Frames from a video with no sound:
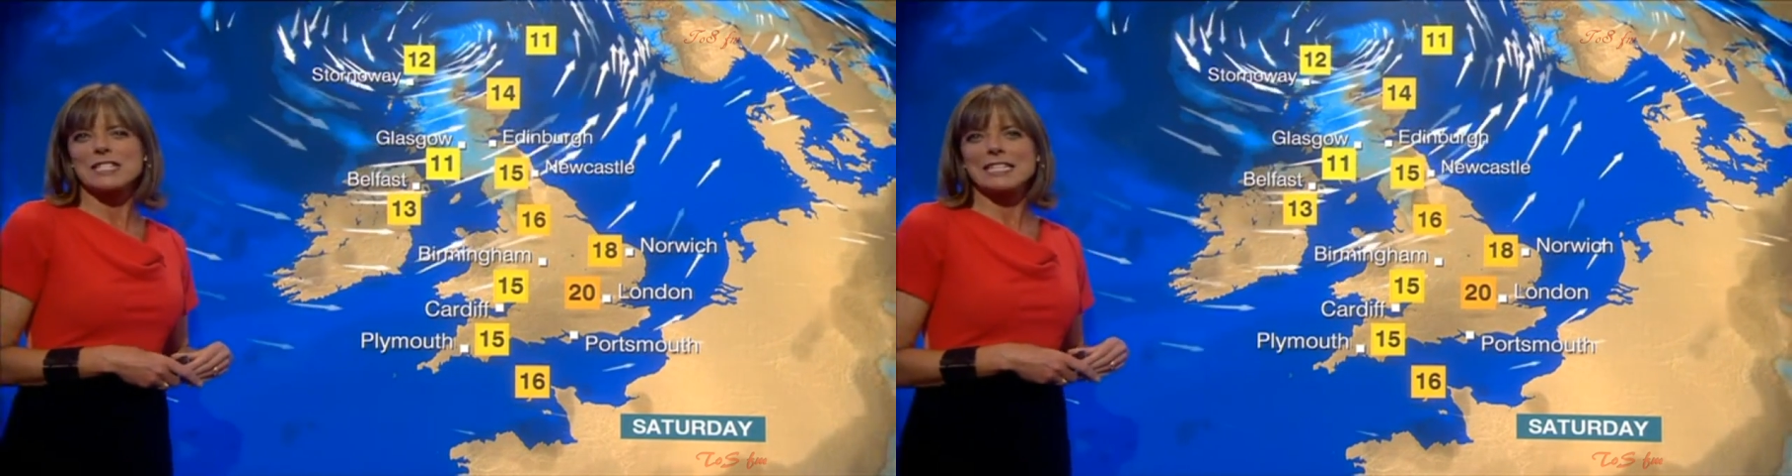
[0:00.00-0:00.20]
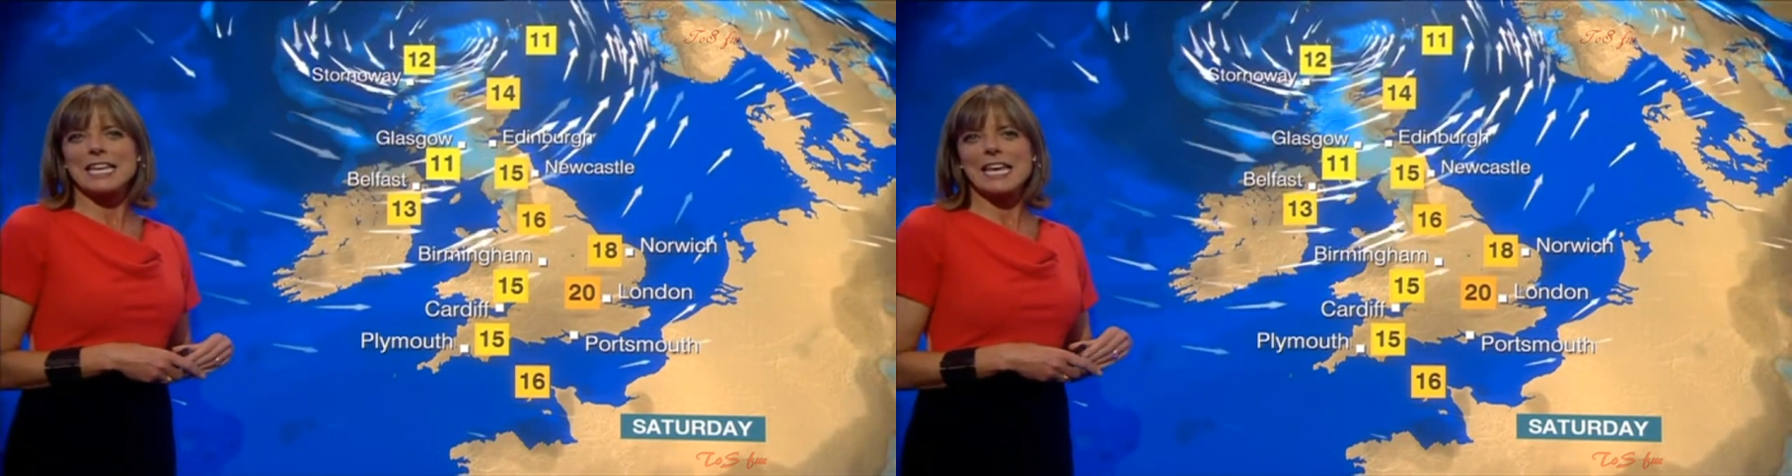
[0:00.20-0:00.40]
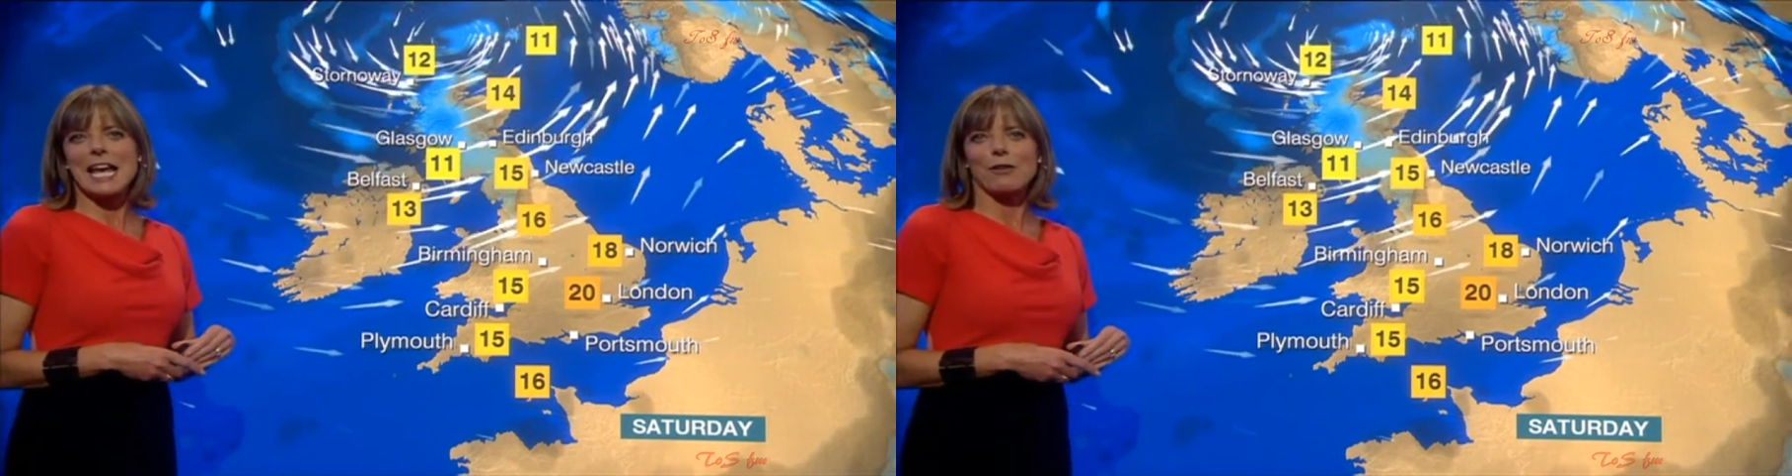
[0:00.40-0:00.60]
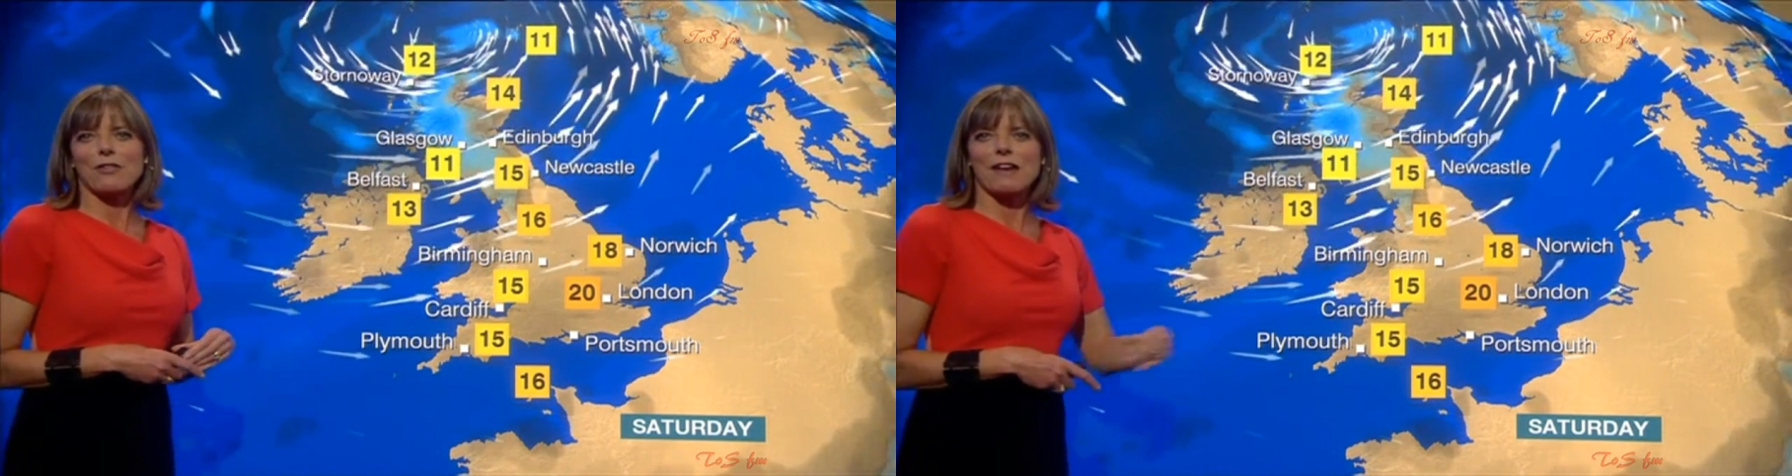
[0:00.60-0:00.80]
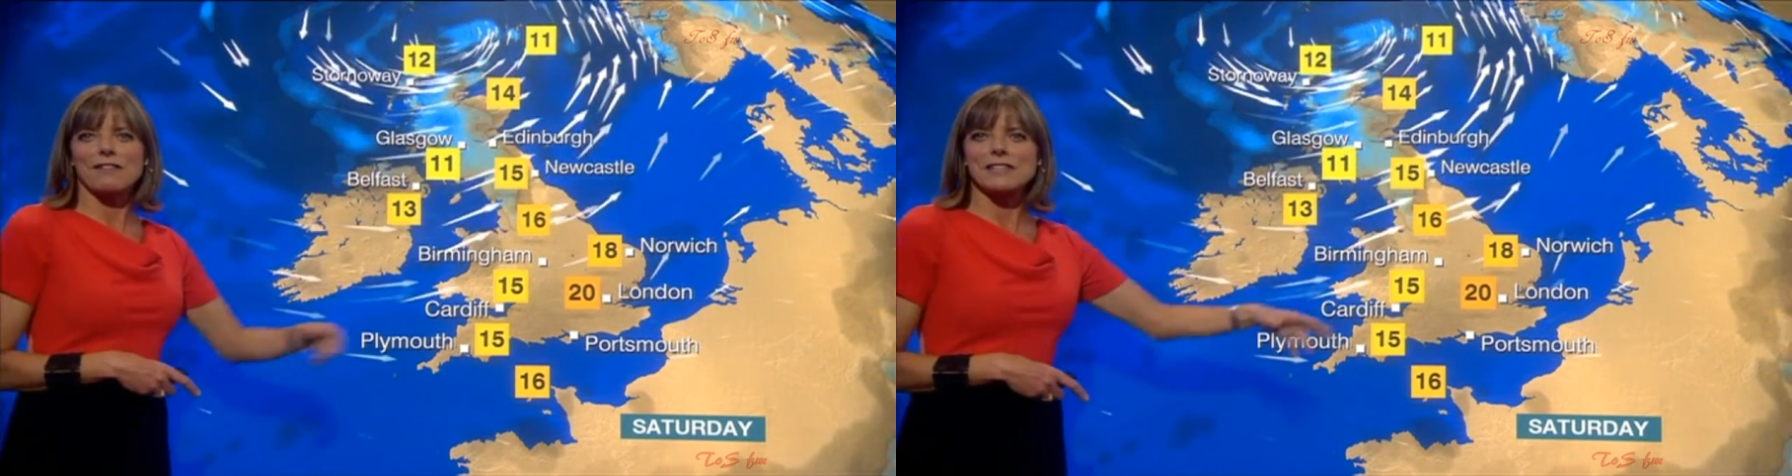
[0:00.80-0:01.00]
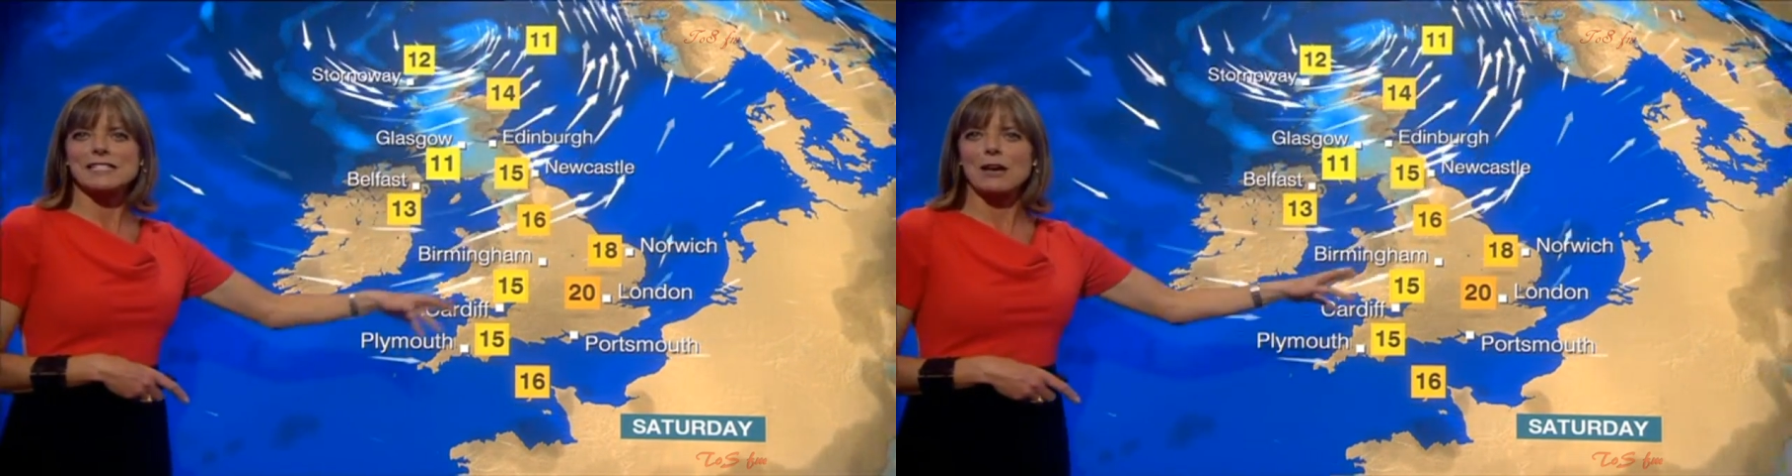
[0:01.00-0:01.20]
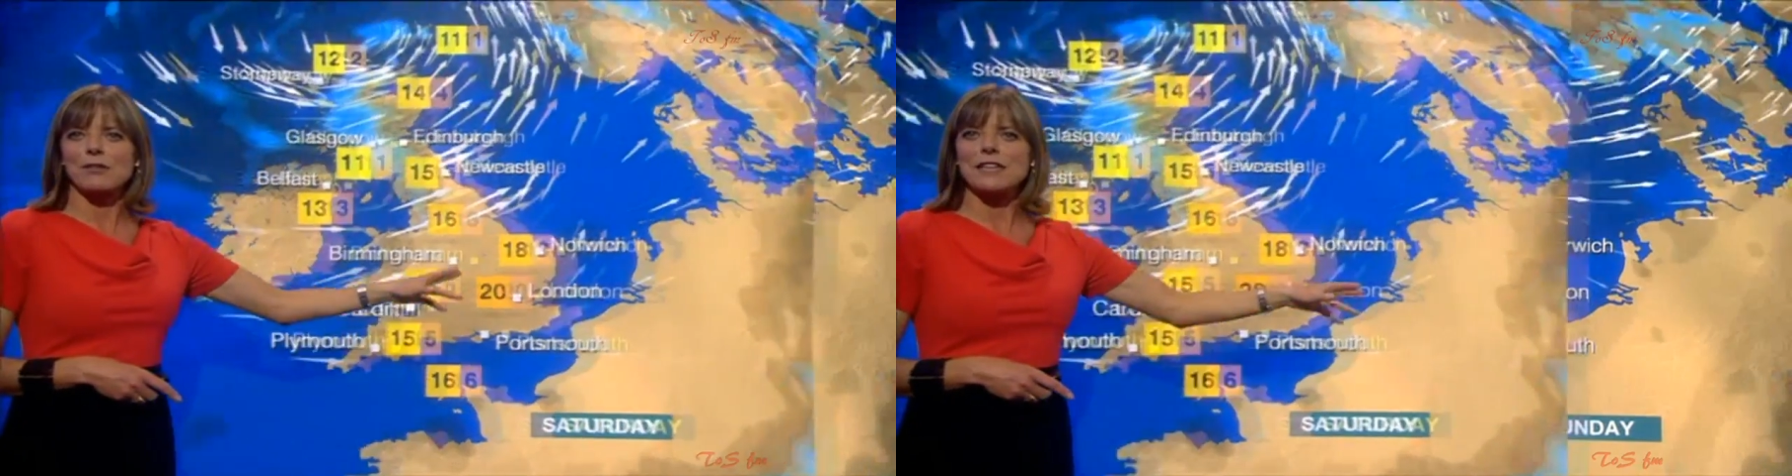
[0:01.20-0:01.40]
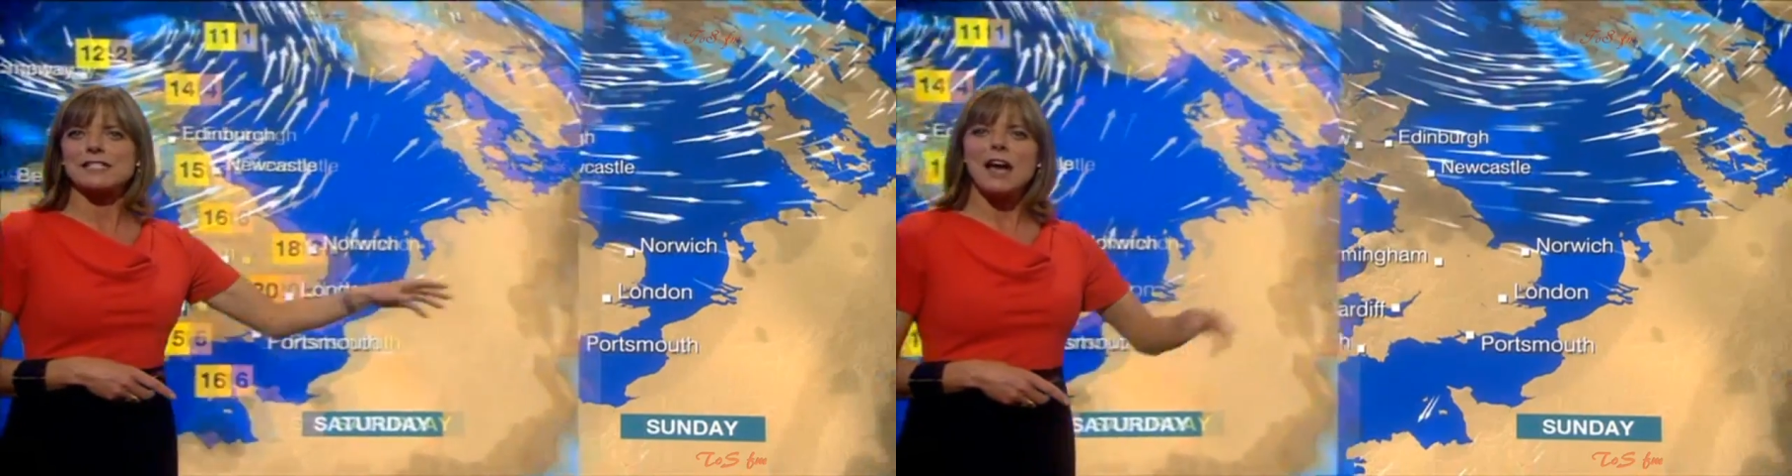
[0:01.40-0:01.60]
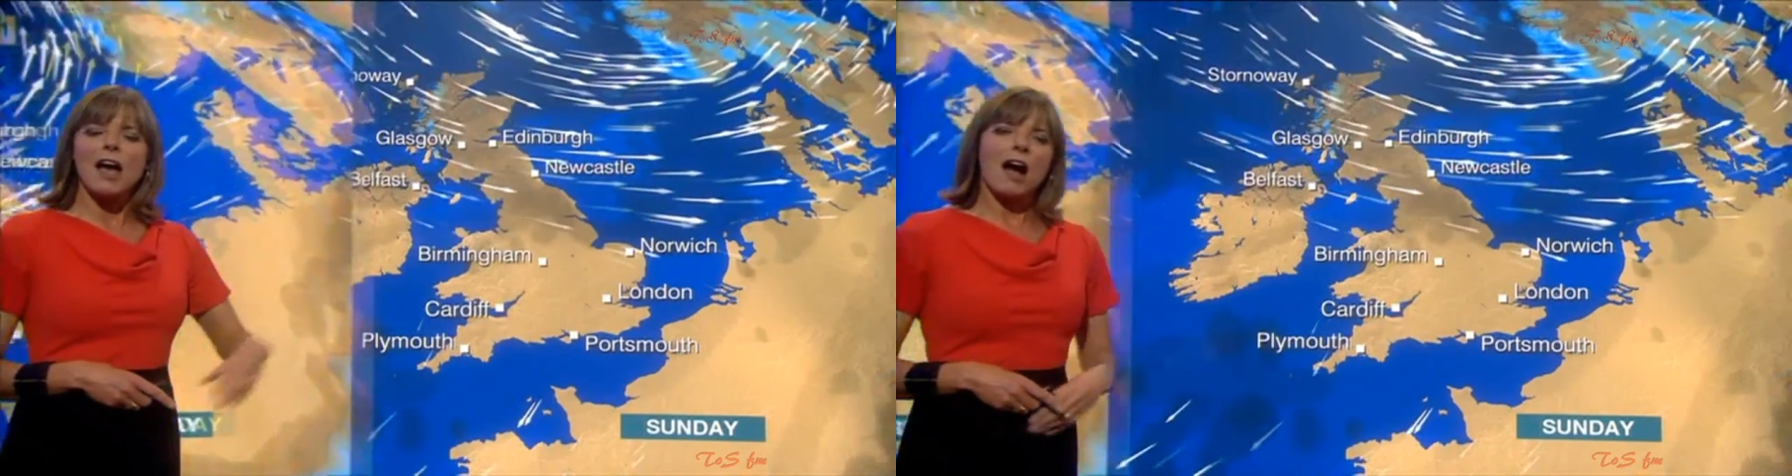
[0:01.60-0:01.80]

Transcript: sticky out there in the southeast,